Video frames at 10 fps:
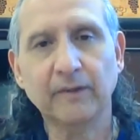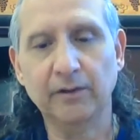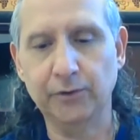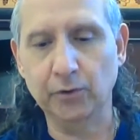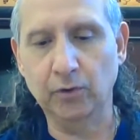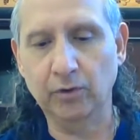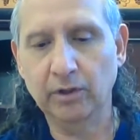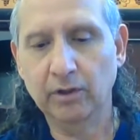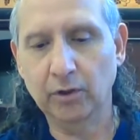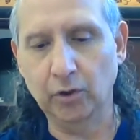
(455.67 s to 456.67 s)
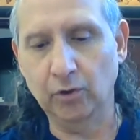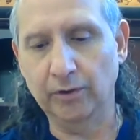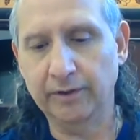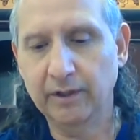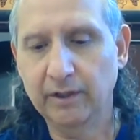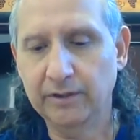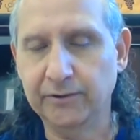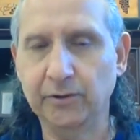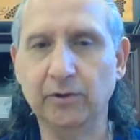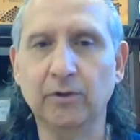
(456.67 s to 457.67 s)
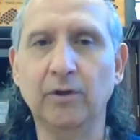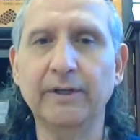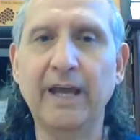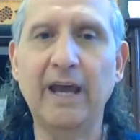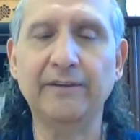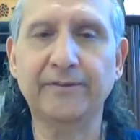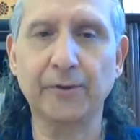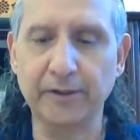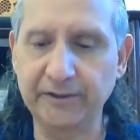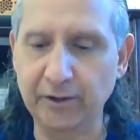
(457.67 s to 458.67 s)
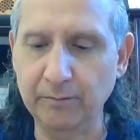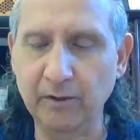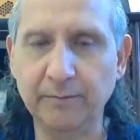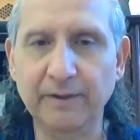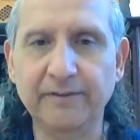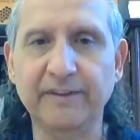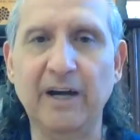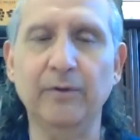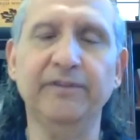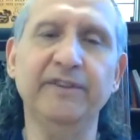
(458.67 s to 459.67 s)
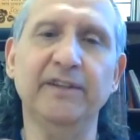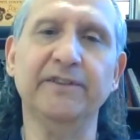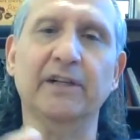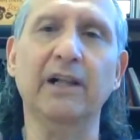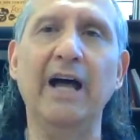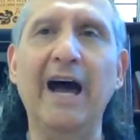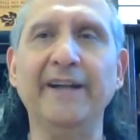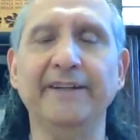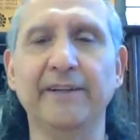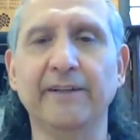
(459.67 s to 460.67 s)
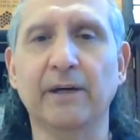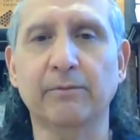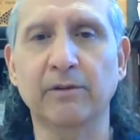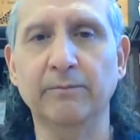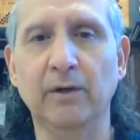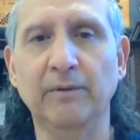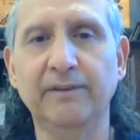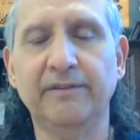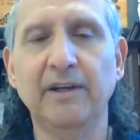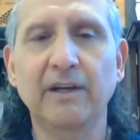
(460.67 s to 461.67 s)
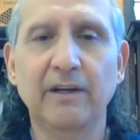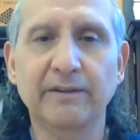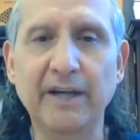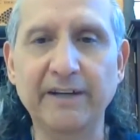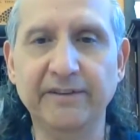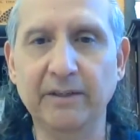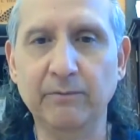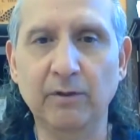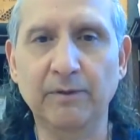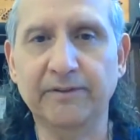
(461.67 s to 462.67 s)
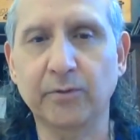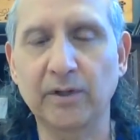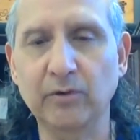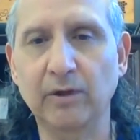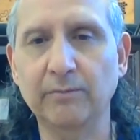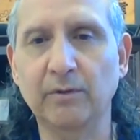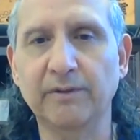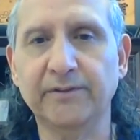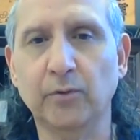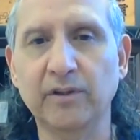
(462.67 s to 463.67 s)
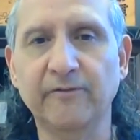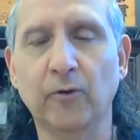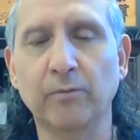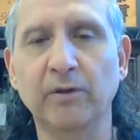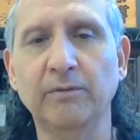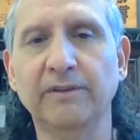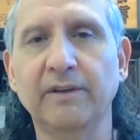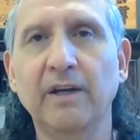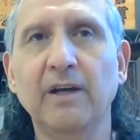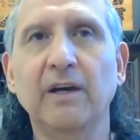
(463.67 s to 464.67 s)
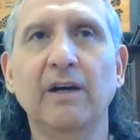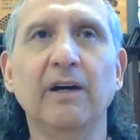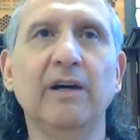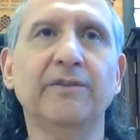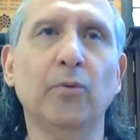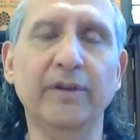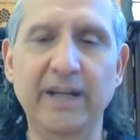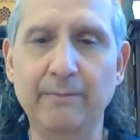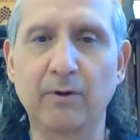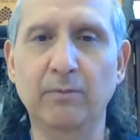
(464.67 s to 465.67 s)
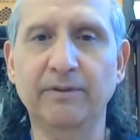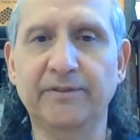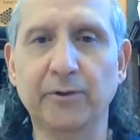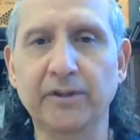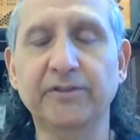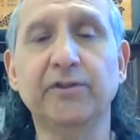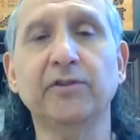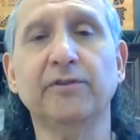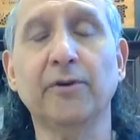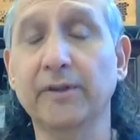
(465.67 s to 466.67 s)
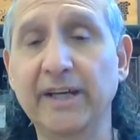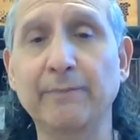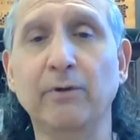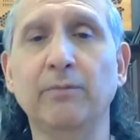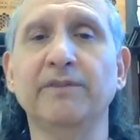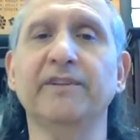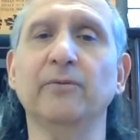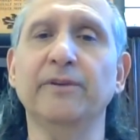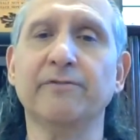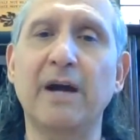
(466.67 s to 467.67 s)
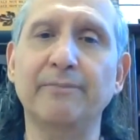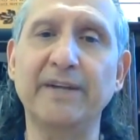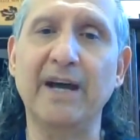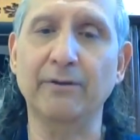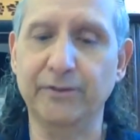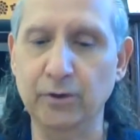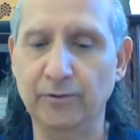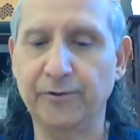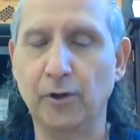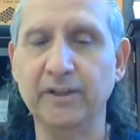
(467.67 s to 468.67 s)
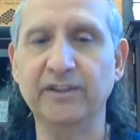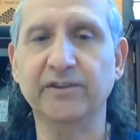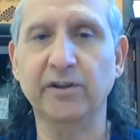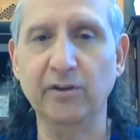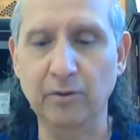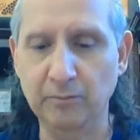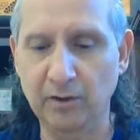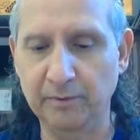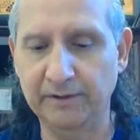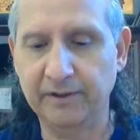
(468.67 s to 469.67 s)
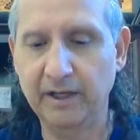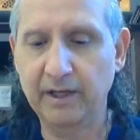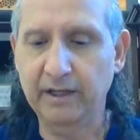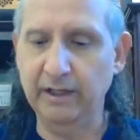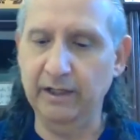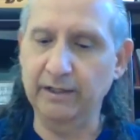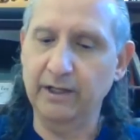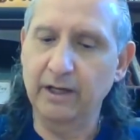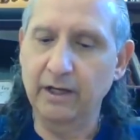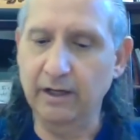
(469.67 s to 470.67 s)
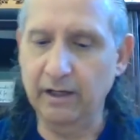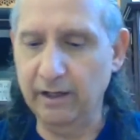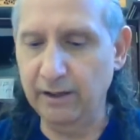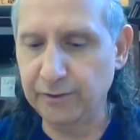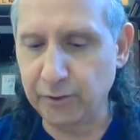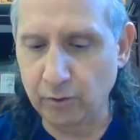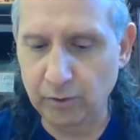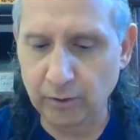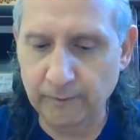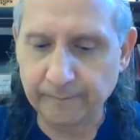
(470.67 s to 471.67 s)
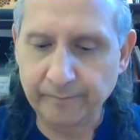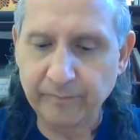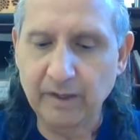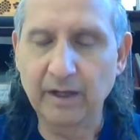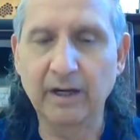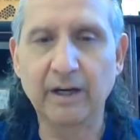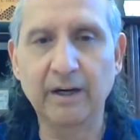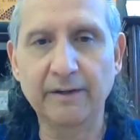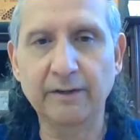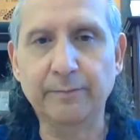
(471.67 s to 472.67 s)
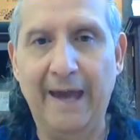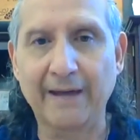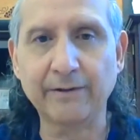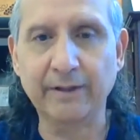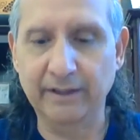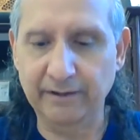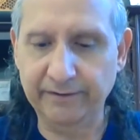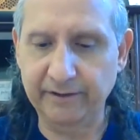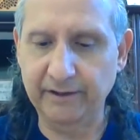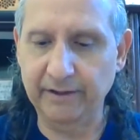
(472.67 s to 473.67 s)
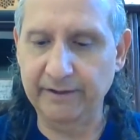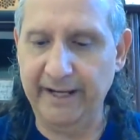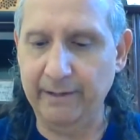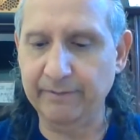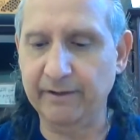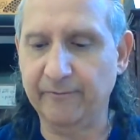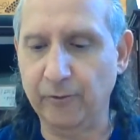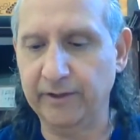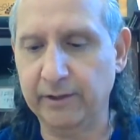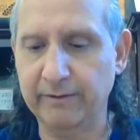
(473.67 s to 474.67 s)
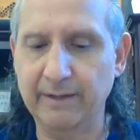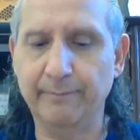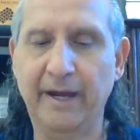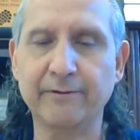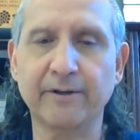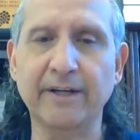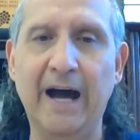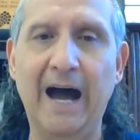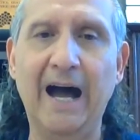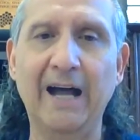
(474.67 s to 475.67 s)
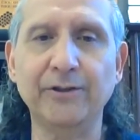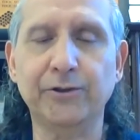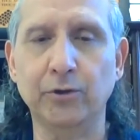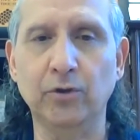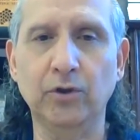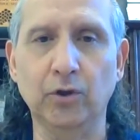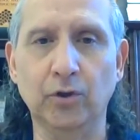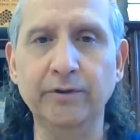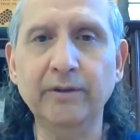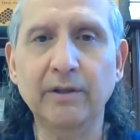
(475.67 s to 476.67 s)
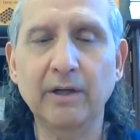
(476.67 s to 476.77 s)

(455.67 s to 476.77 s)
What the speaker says: Joong-Goon. Joong-Goon has 32 movements. Now we see a decline in the number of movements. 19 movements, 21 movements, 24 movements, 28 movements, 38 movements, and then we drop down to 32 movements in Joong-Goon. This pattern is named for the Korean patriot An Joong-Goon.